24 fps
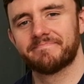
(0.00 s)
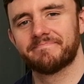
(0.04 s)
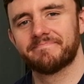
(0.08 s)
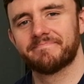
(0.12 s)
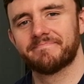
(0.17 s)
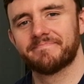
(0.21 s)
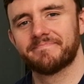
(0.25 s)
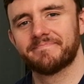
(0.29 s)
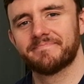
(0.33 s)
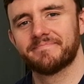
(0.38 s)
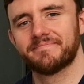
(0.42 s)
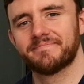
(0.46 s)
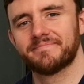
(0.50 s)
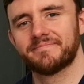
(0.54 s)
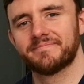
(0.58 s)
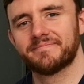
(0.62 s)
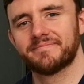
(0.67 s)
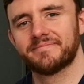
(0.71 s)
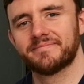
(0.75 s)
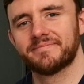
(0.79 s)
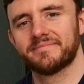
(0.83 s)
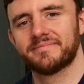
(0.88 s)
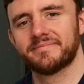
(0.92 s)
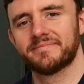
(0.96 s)

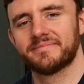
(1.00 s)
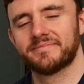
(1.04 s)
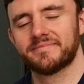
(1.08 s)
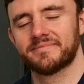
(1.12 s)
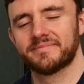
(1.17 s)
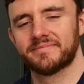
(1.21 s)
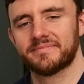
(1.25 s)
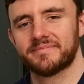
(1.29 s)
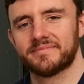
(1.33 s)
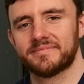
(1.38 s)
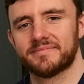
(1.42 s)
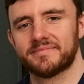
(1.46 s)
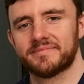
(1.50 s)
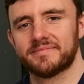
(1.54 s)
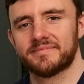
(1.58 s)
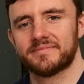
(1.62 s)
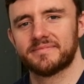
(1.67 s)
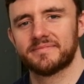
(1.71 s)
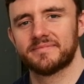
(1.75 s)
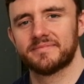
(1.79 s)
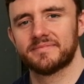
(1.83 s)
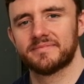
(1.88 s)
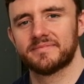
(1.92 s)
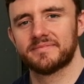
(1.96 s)

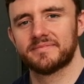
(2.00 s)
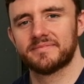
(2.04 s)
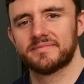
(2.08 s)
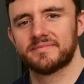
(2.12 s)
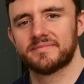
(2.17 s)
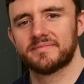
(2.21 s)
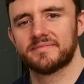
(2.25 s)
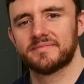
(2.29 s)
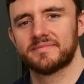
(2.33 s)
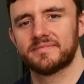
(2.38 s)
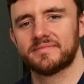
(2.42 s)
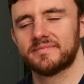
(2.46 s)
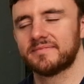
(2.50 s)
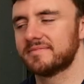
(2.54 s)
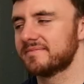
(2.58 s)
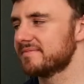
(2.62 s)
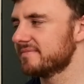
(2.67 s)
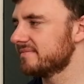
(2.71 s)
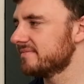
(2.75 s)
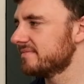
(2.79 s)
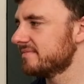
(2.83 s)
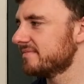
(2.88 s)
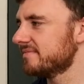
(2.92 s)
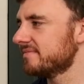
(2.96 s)

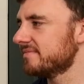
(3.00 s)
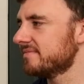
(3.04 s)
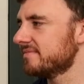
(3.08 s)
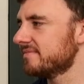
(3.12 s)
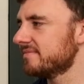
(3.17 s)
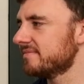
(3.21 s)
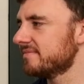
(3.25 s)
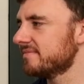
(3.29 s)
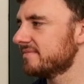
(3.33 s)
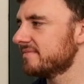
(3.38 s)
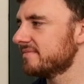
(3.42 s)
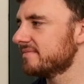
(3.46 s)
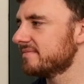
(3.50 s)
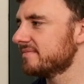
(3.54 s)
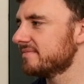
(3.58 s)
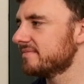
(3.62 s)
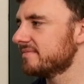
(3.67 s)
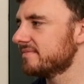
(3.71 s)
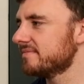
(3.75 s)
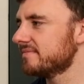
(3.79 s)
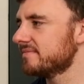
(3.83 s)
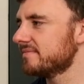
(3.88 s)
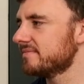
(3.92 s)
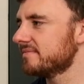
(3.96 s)

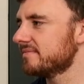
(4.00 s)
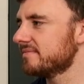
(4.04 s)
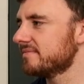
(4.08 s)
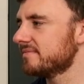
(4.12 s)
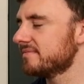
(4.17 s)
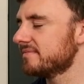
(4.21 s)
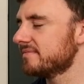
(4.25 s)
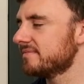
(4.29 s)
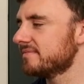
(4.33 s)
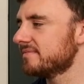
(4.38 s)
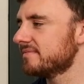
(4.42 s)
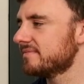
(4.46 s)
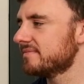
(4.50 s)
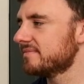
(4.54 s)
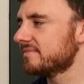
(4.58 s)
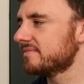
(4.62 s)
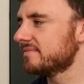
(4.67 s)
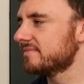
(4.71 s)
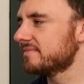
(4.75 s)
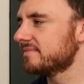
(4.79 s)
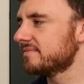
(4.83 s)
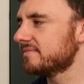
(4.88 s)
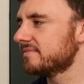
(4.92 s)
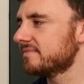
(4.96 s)

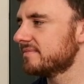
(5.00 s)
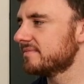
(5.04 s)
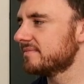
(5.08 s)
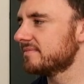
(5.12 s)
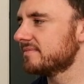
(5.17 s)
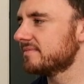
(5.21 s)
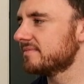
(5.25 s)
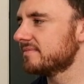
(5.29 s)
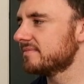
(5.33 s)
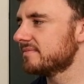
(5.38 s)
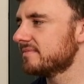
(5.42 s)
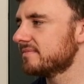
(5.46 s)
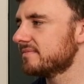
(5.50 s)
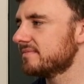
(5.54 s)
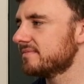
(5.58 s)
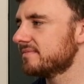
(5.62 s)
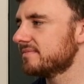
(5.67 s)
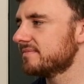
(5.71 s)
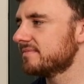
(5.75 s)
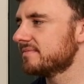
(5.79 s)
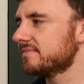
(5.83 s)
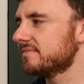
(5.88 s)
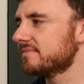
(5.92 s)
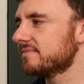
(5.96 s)

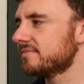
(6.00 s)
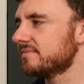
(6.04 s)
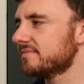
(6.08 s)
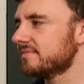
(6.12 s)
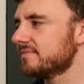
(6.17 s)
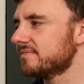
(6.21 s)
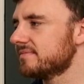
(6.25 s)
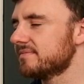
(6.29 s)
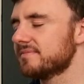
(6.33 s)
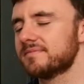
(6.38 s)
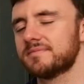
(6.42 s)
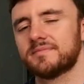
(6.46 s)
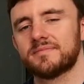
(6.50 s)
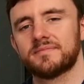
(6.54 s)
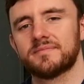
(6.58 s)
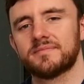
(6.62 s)
[no speech]